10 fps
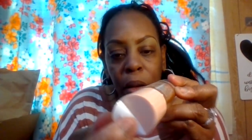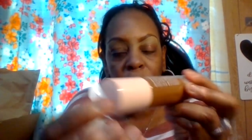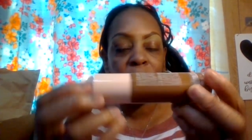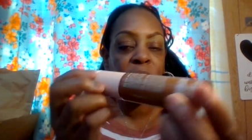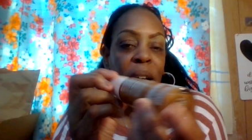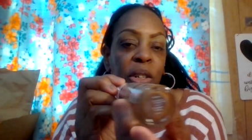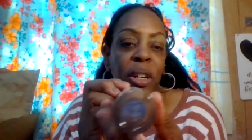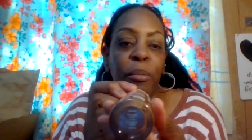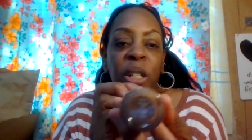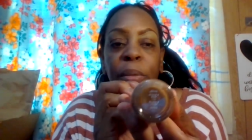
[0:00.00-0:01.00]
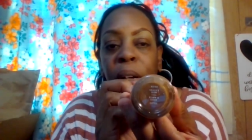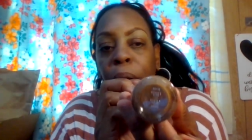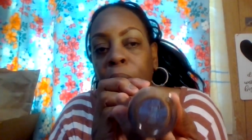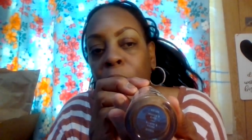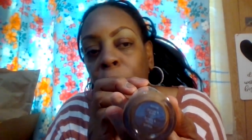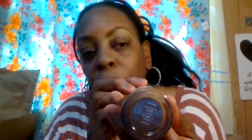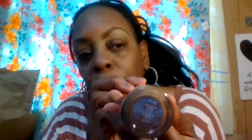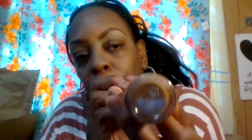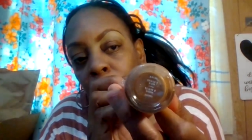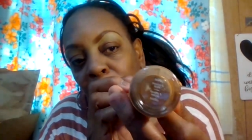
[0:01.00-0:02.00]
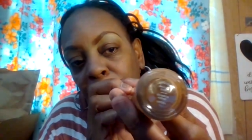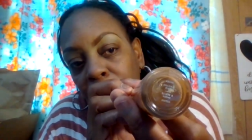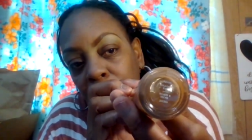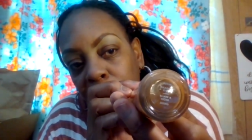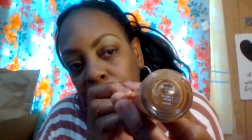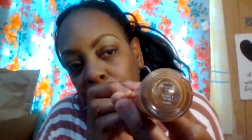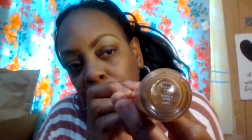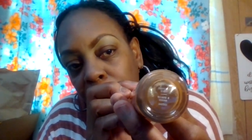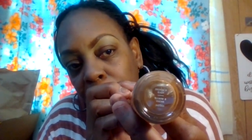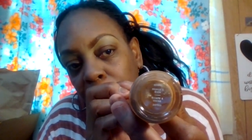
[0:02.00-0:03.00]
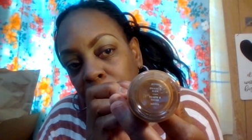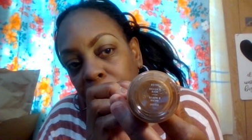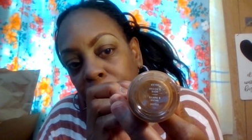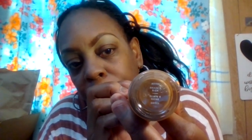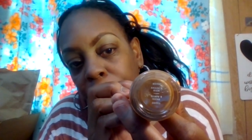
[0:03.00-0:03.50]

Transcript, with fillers: Actually, oh, actually, I'll show you much better right here hope you can see that can you see that